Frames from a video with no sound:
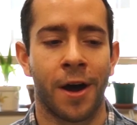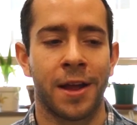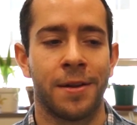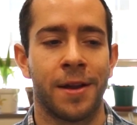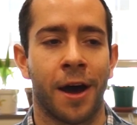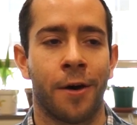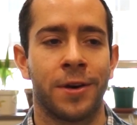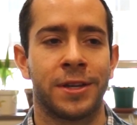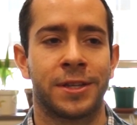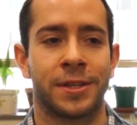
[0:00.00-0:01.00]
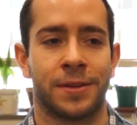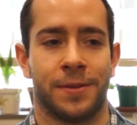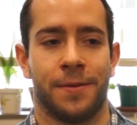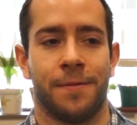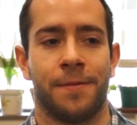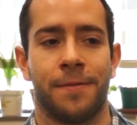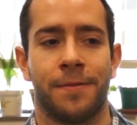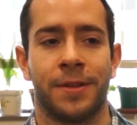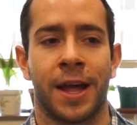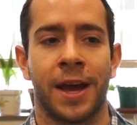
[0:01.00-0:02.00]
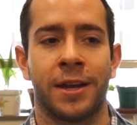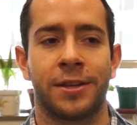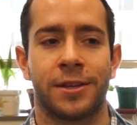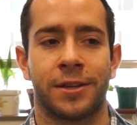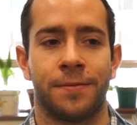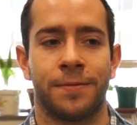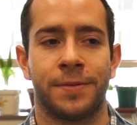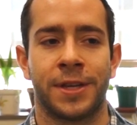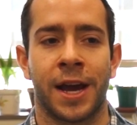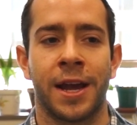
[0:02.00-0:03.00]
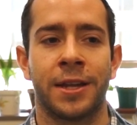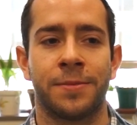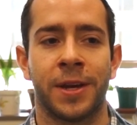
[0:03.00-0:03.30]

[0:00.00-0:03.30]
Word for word: I always liked science